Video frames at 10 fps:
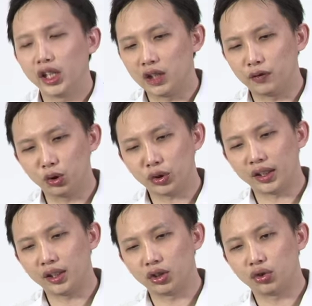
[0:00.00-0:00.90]
if you look
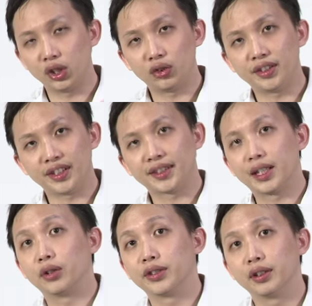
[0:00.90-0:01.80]
at the
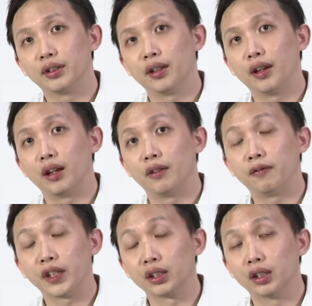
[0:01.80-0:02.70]
336,000
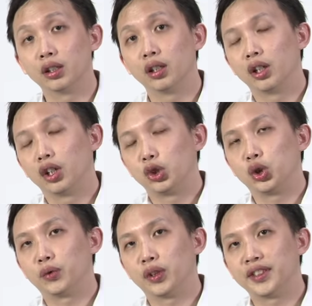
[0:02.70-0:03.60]
figure,
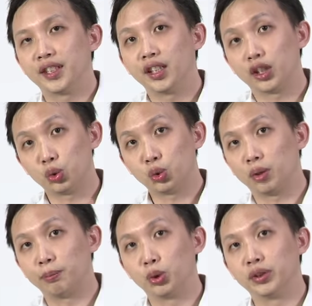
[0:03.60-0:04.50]
you have to understand there are two
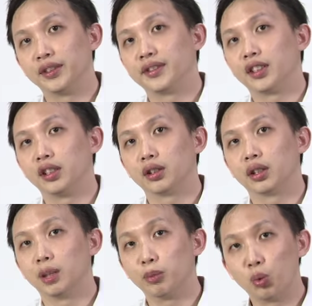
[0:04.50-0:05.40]
components in it.
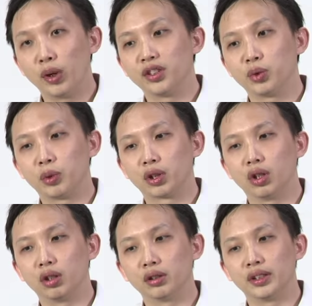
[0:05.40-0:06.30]
Number one is what we
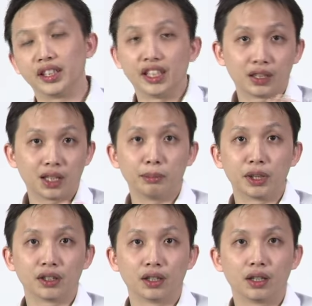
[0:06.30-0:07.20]
call the
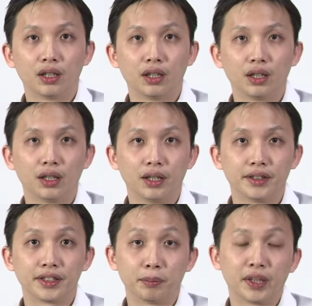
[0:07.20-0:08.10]
incoming
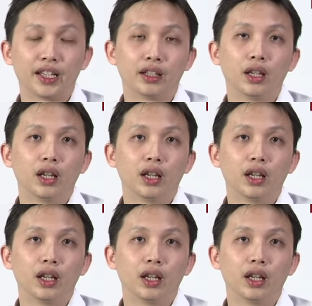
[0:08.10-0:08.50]
supply.